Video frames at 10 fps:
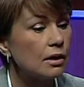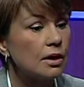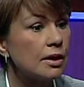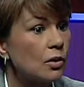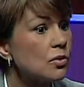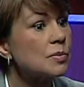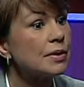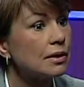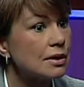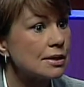The
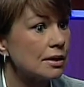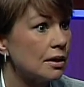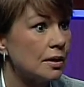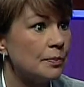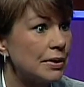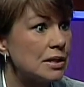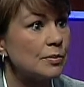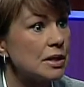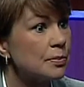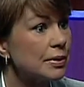hospital is pretty
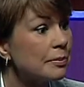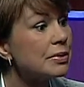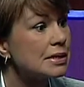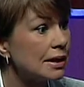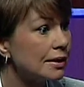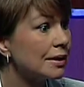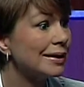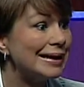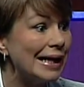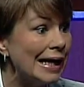much represented
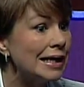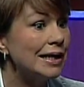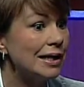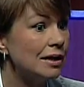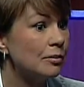in any